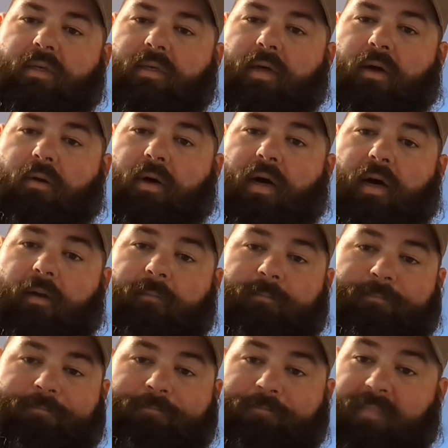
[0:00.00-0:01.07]
So uh,
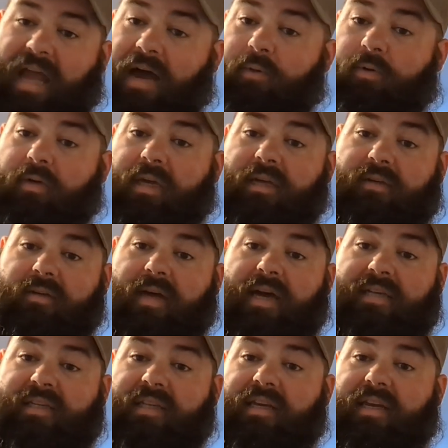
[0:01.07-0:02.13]
I will catch you
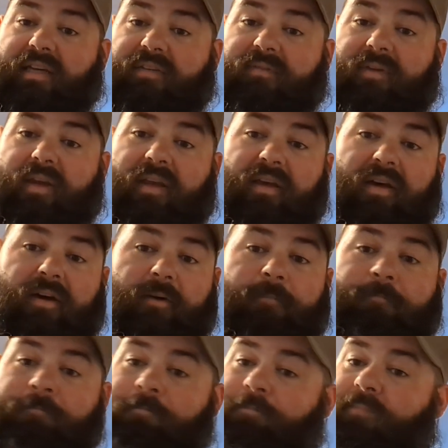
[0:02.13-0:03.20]
guys in the next
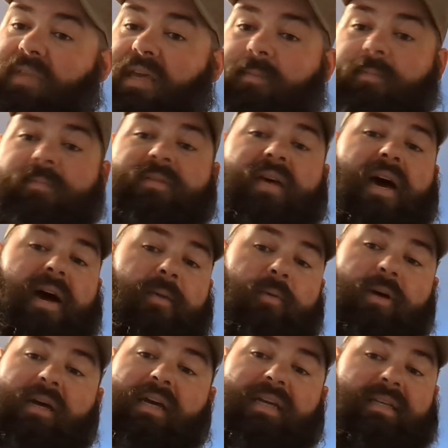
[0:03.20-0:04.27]
video. Keep them
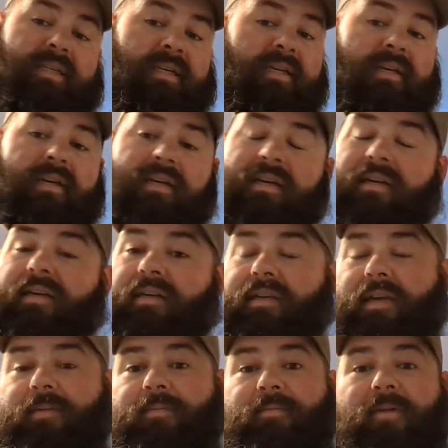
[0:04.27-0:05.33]
sideways.
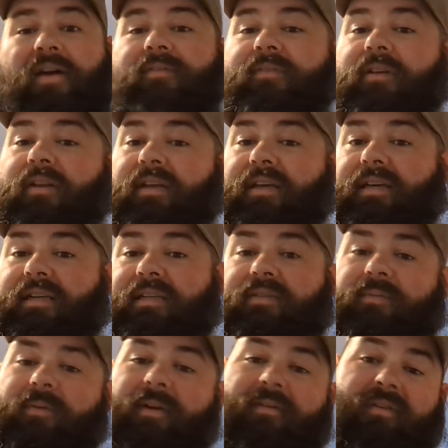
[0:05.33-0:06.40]
Keep them off their
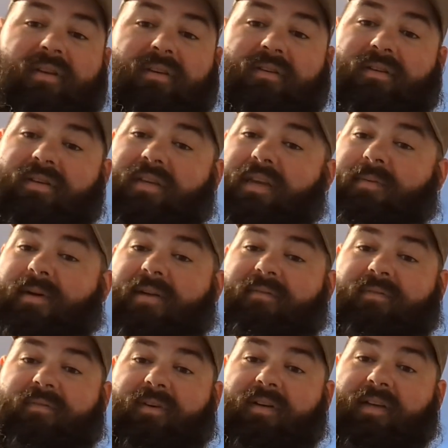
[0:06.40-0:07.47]
lids. Whatever you do, just keep
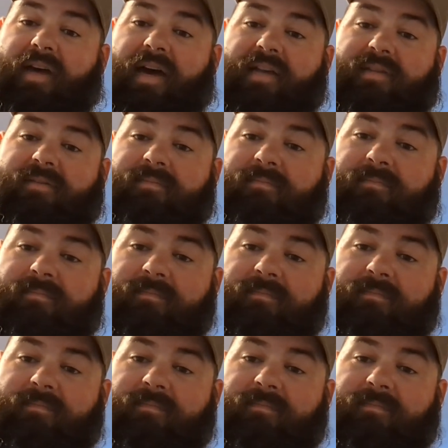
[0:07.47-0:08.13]
having fun, guys.